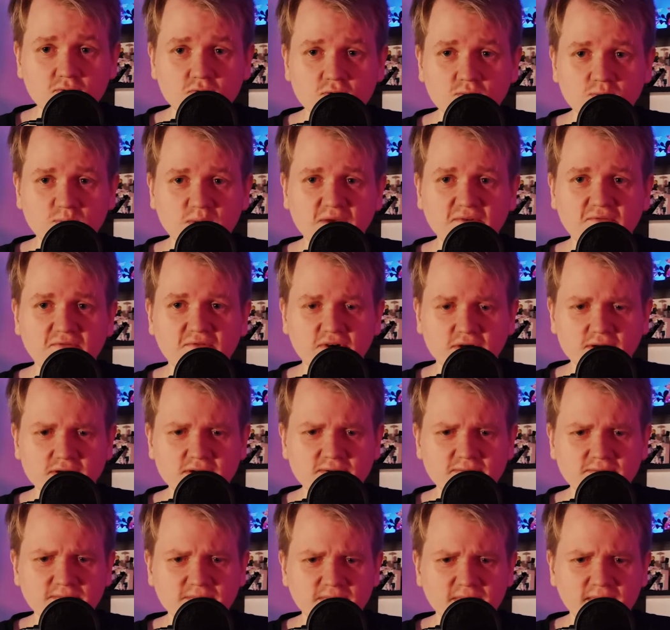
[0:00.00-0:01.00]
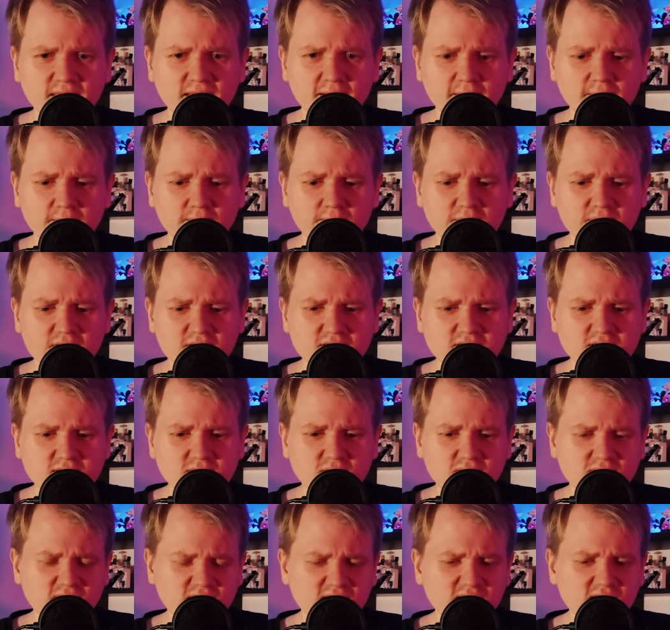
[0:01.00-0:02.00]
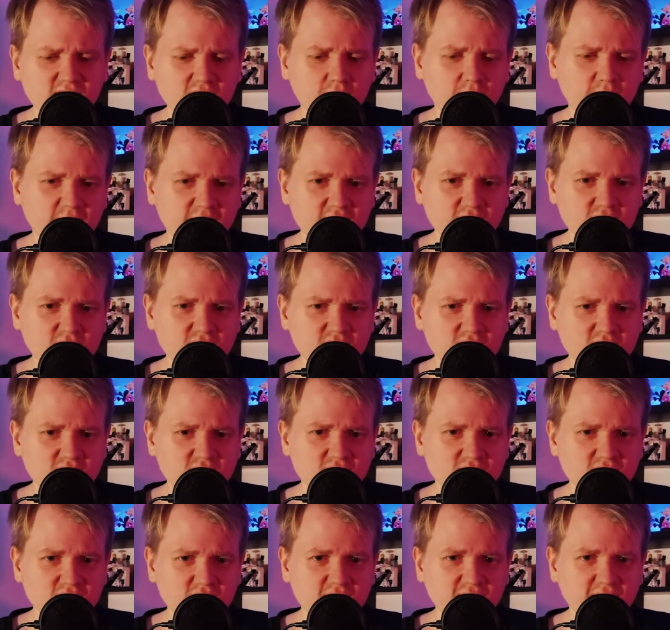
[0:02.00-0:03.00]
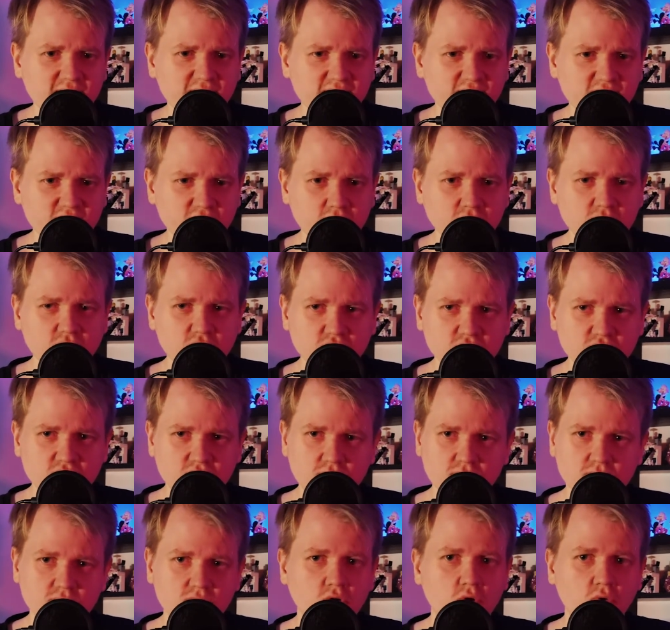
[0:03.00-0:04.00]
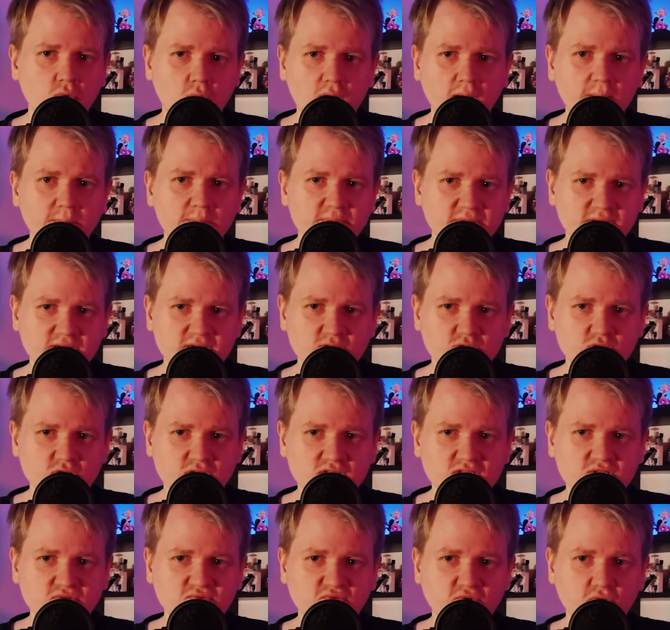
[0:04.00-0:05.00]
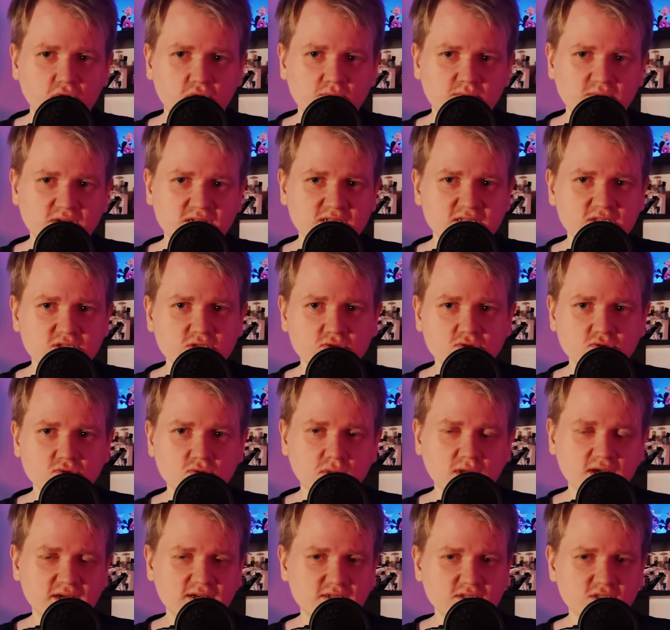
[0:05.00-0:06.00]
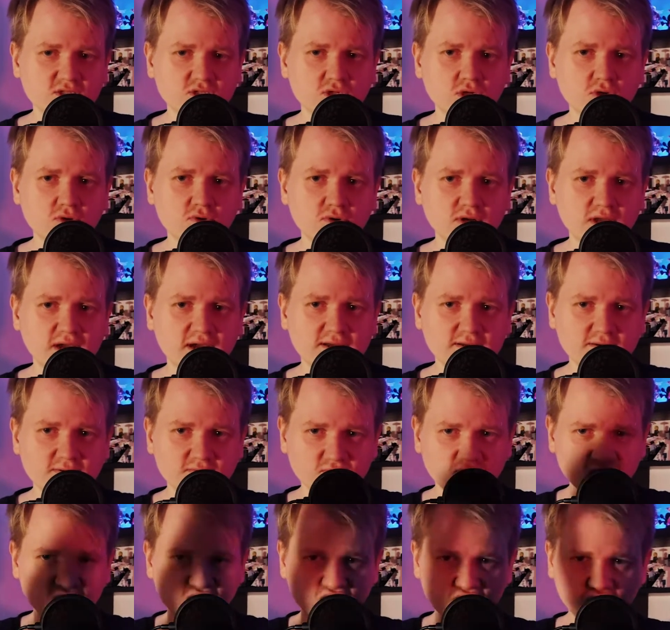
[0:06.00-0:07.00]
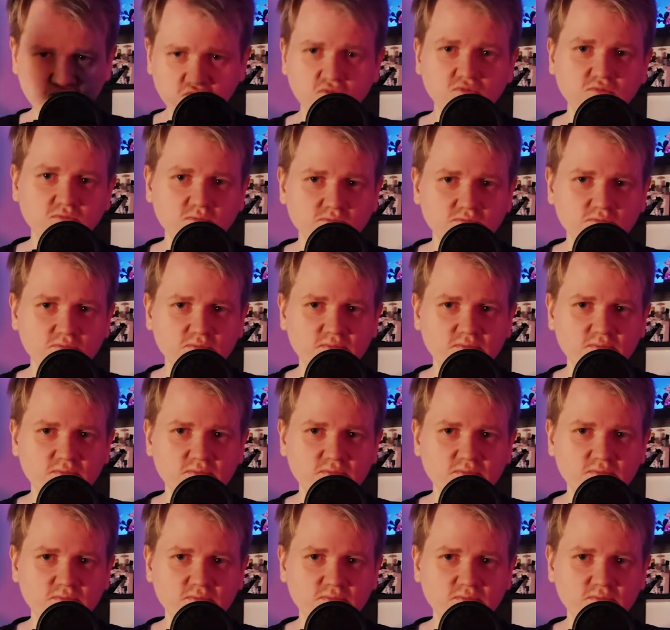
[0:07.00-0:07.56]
would be fun. But thinking about it, if you just go up and transform into a stone and vroom,